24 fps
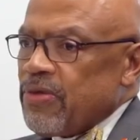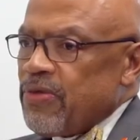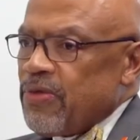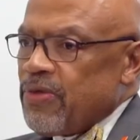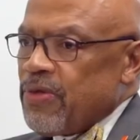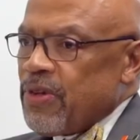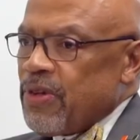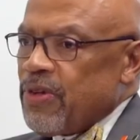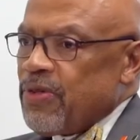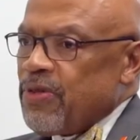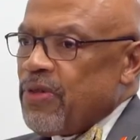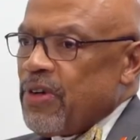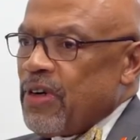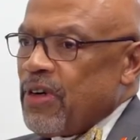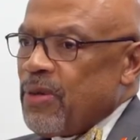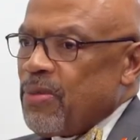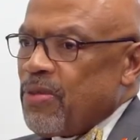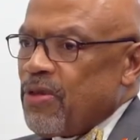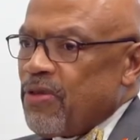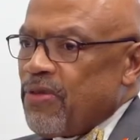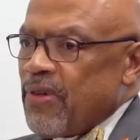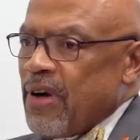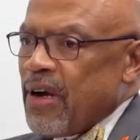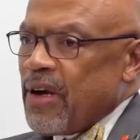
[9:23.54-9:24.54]
a very
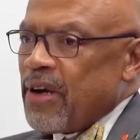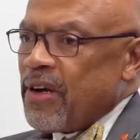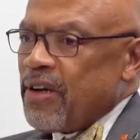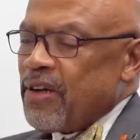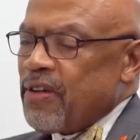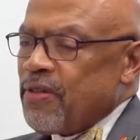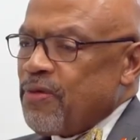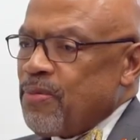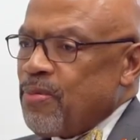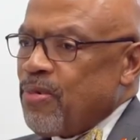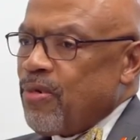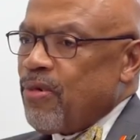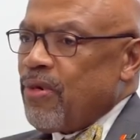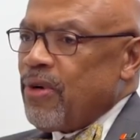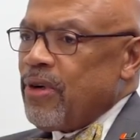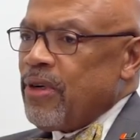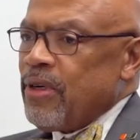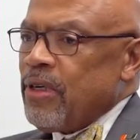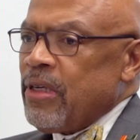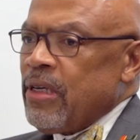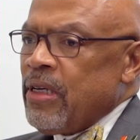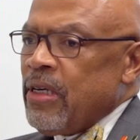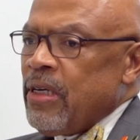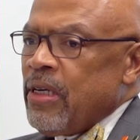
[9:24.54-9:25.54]
provocative
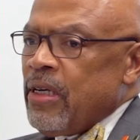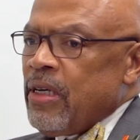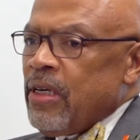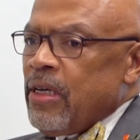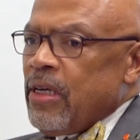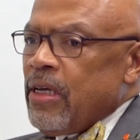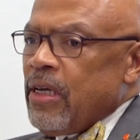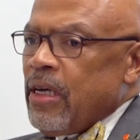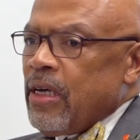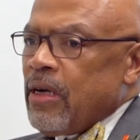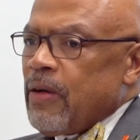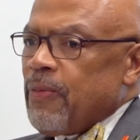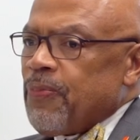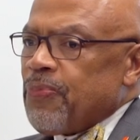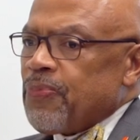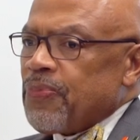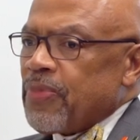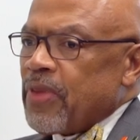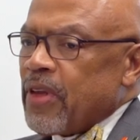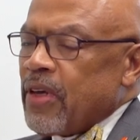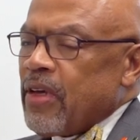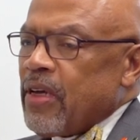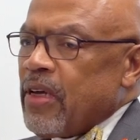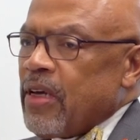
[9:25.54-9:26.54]
point.
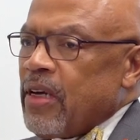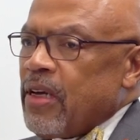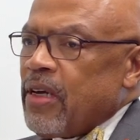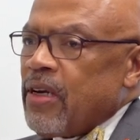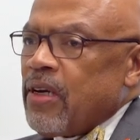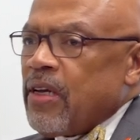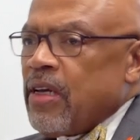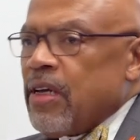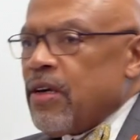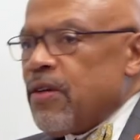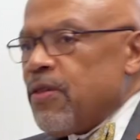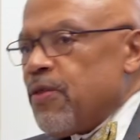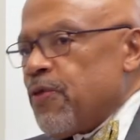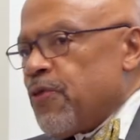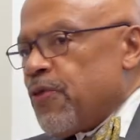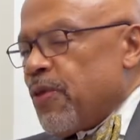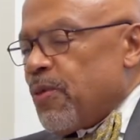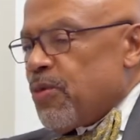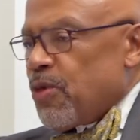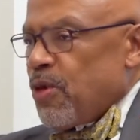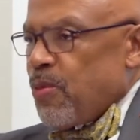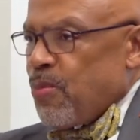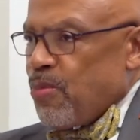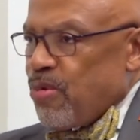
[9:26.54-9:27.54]
And
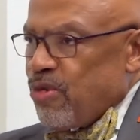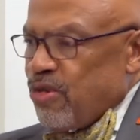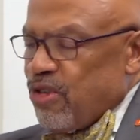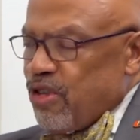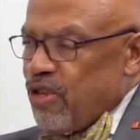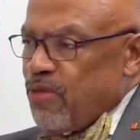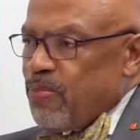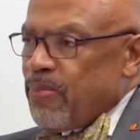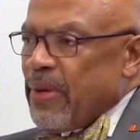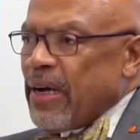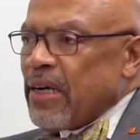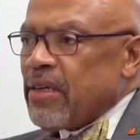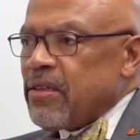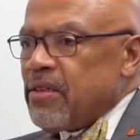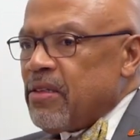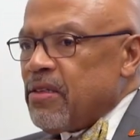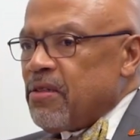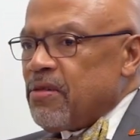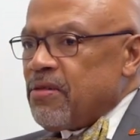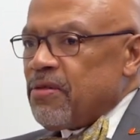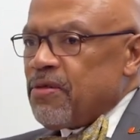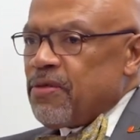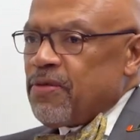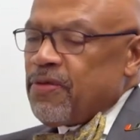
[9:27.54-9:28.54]
from the
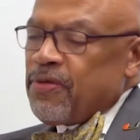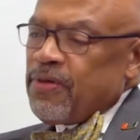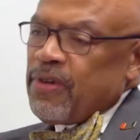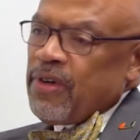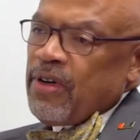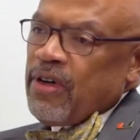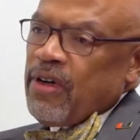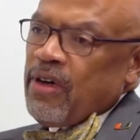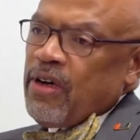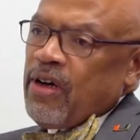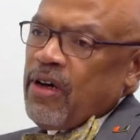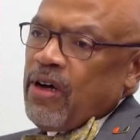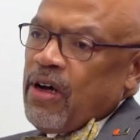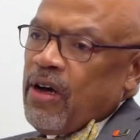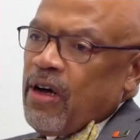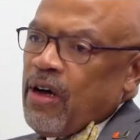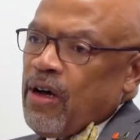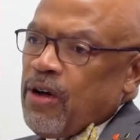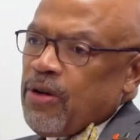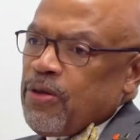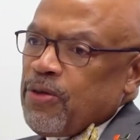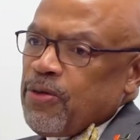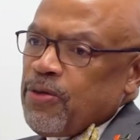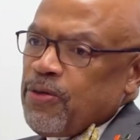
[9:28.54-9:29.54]
perspective
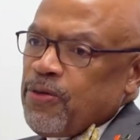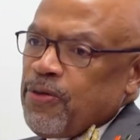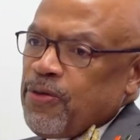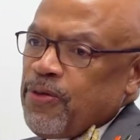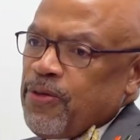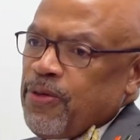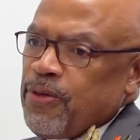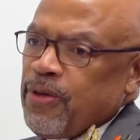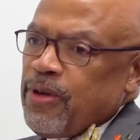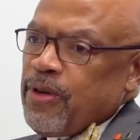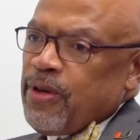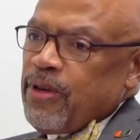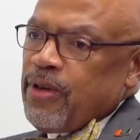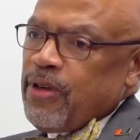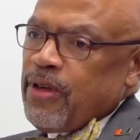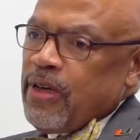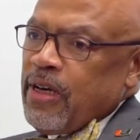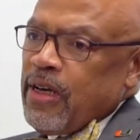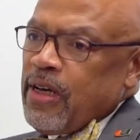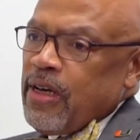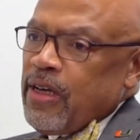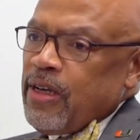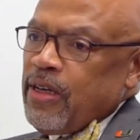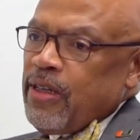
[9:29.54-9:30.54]
of
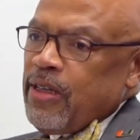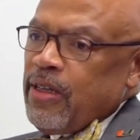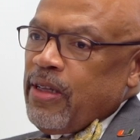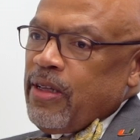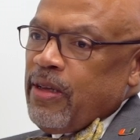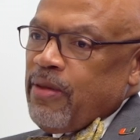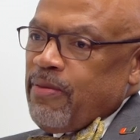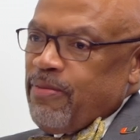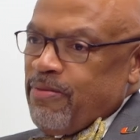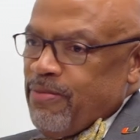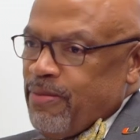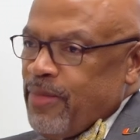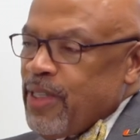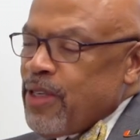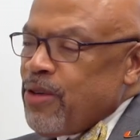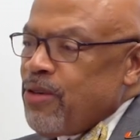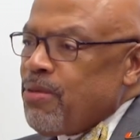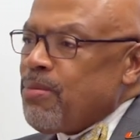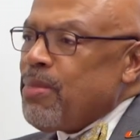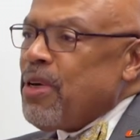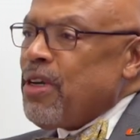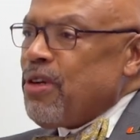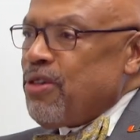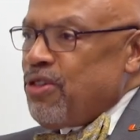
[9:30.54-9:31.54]
the
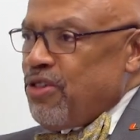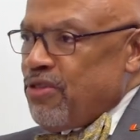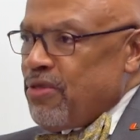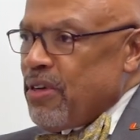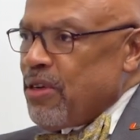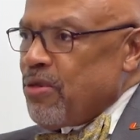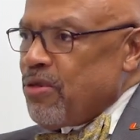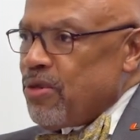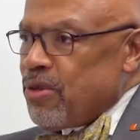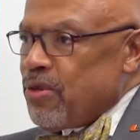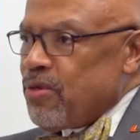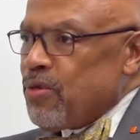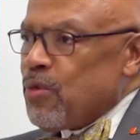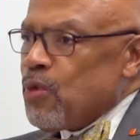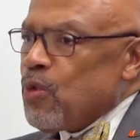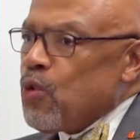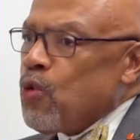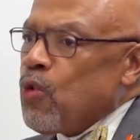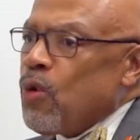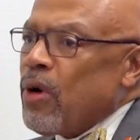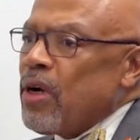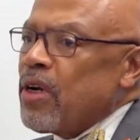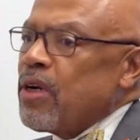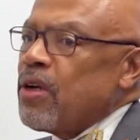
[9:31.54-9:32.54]
administrators,
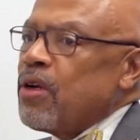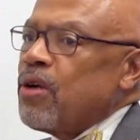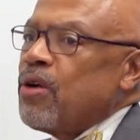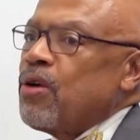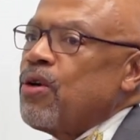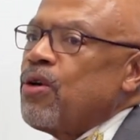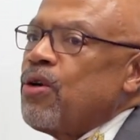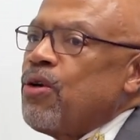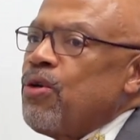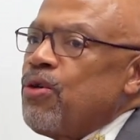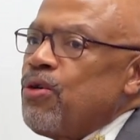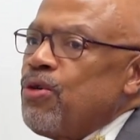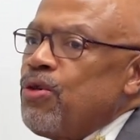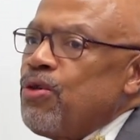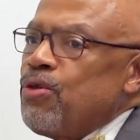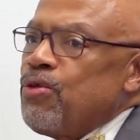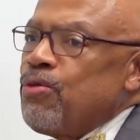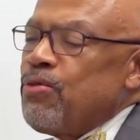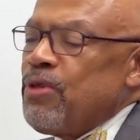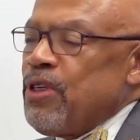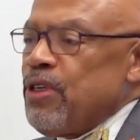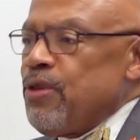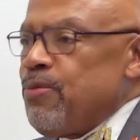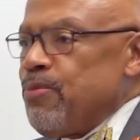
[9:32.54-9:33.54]
what could
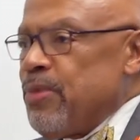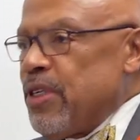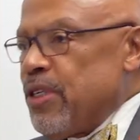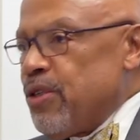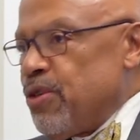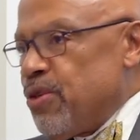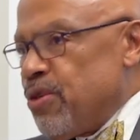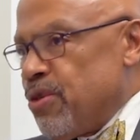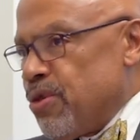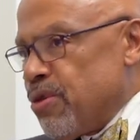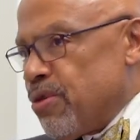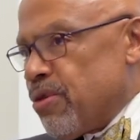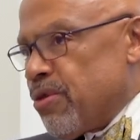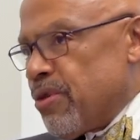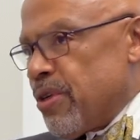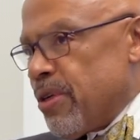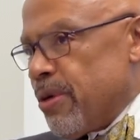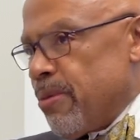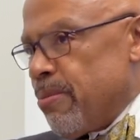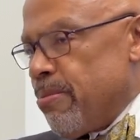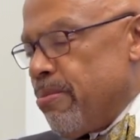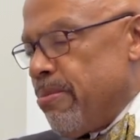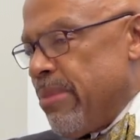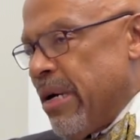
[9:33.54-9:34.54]
we be
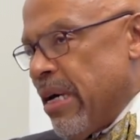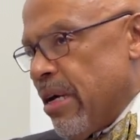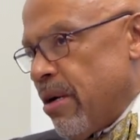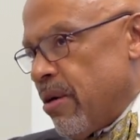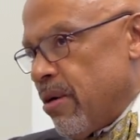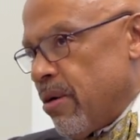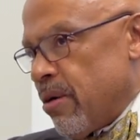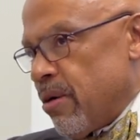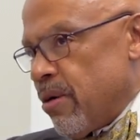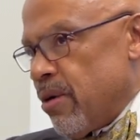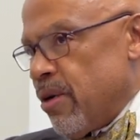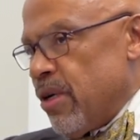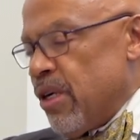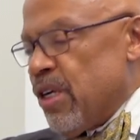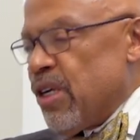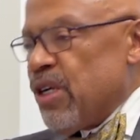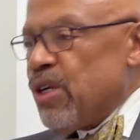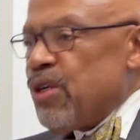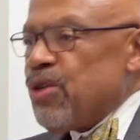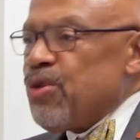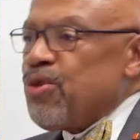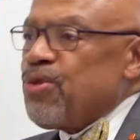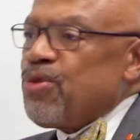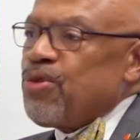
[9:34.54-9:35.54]
doing better
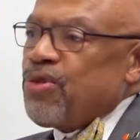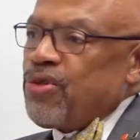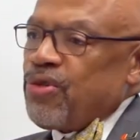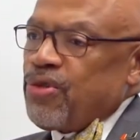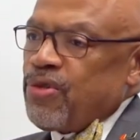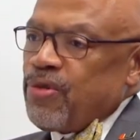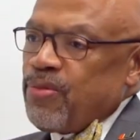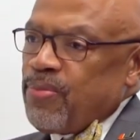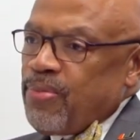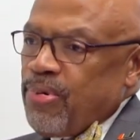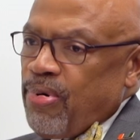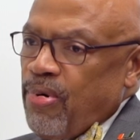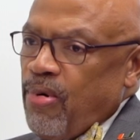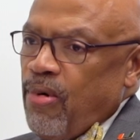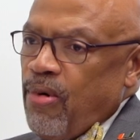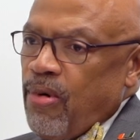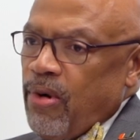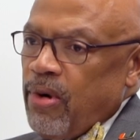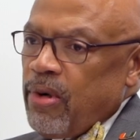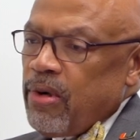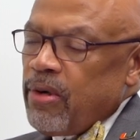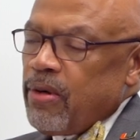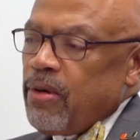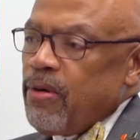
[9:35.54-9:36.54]
to
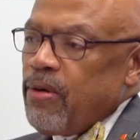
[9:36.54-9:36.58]
support